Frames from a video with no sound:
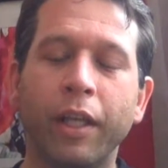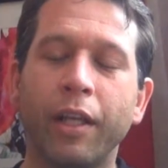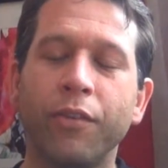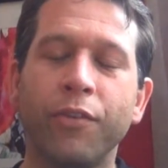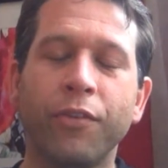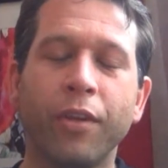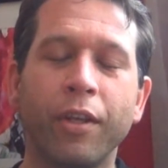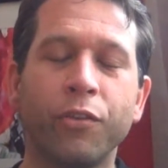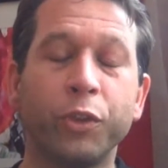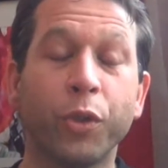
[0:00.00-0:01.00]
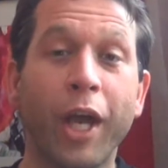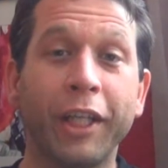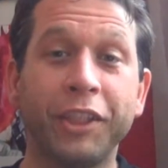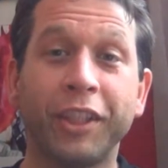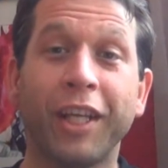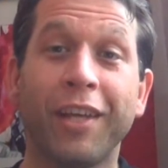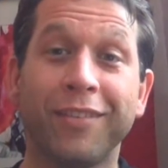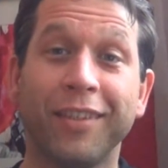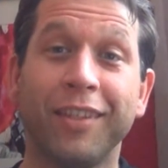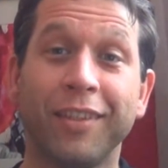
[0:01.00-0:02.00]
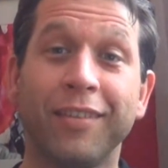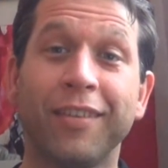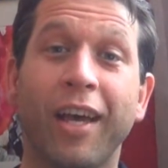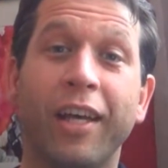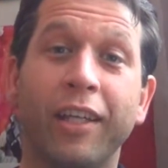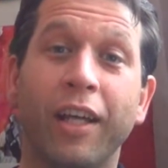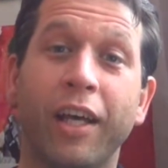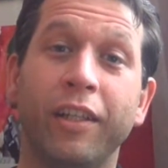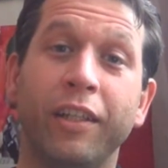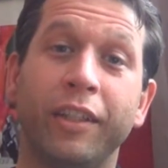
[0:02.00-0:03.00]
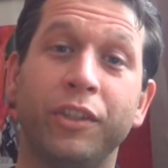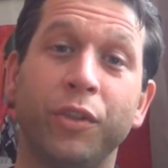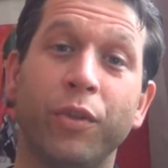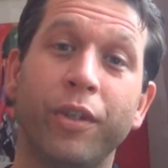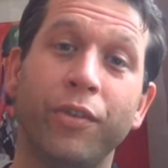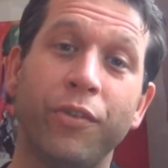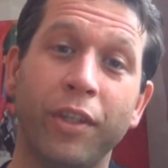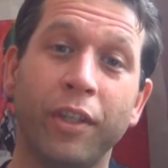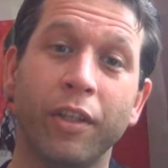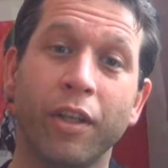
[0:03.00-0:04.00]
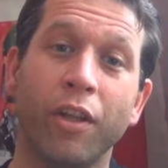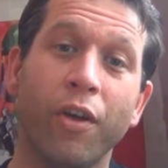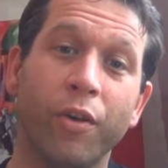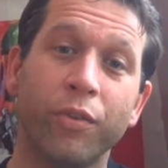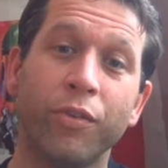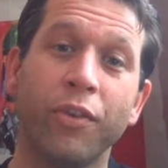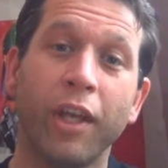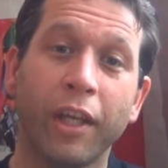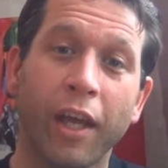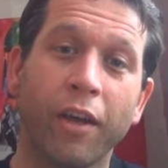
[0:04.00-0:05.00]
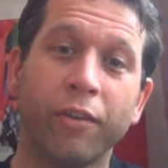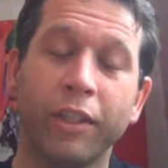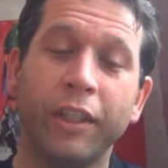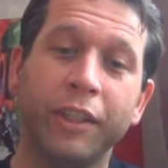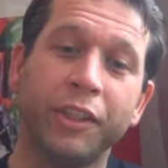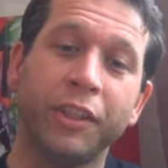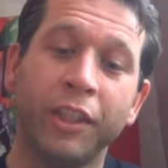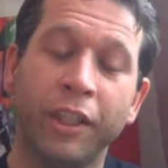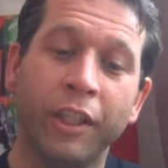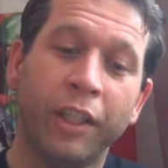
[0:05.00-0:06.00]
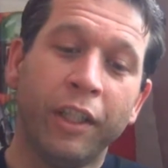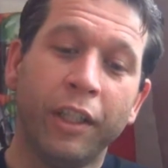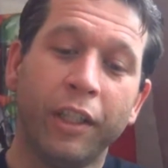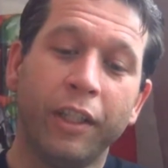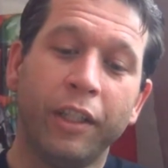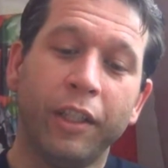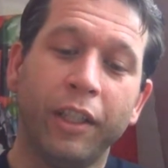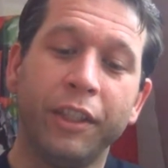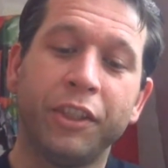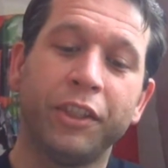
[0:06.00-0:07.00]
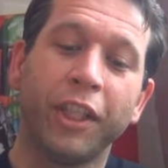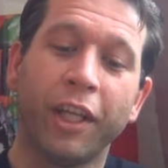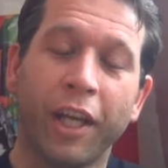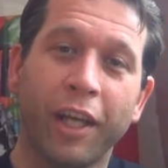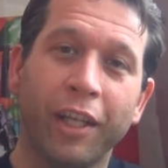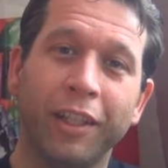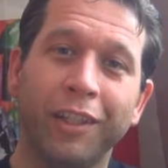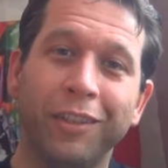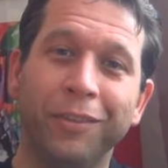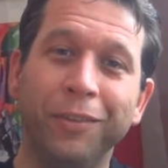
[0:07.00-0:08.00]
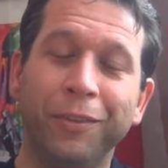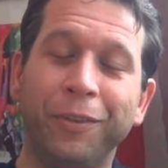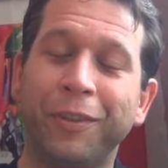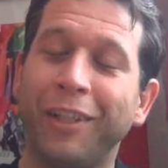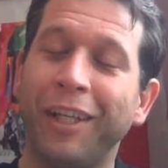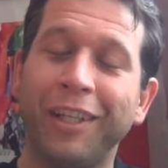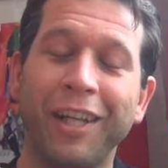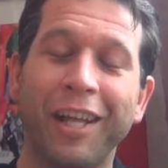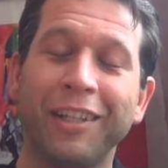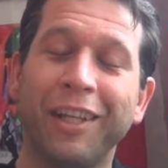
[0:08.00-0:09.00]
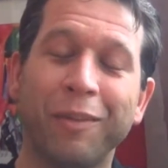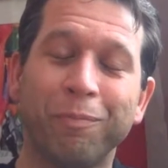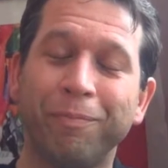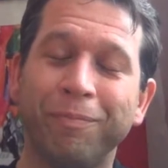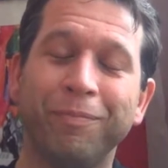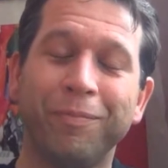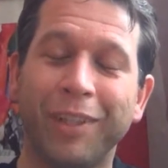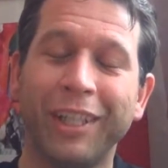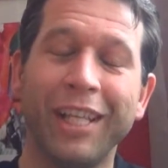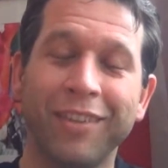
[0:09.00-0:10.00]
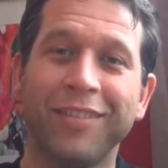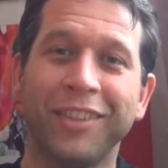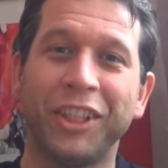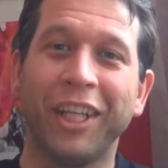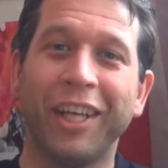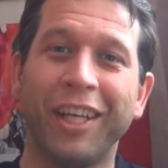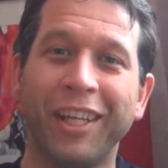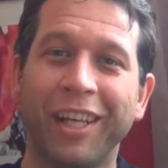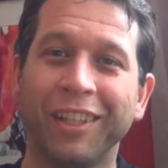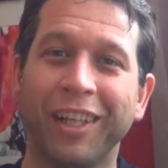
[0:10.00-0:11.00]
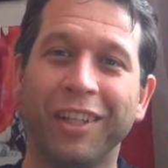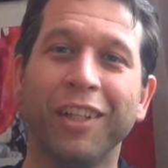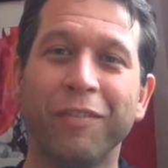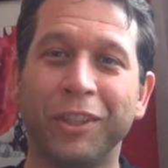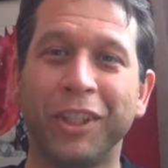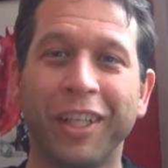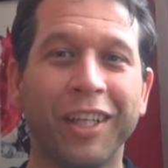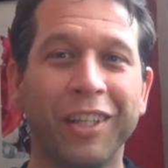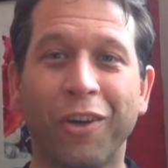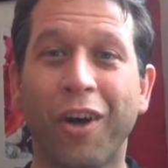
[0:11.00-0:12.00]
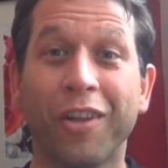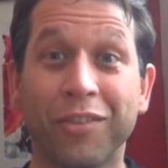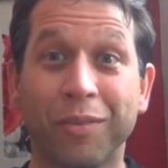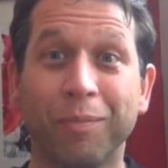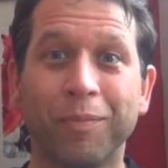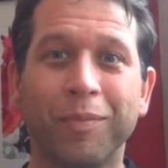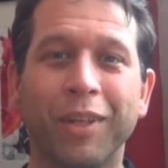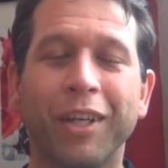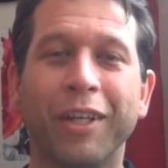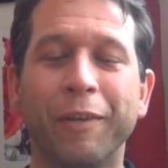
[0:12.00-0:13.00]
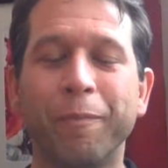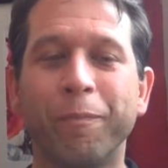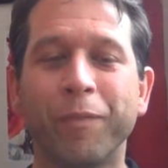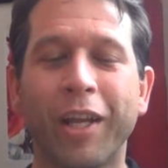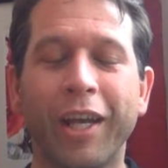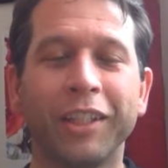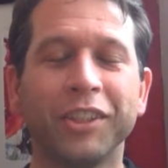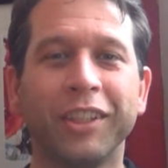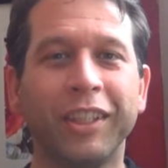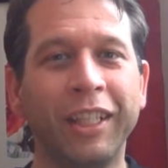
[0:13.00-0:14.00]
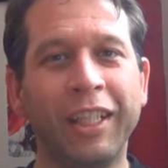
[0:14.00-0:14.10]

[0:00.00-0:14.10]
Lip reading: as tragic as it is, I enjoy seeing the clones take out each Jedi. Not that I'm against the Jedi. I love the Jedi. They're awesome. I actually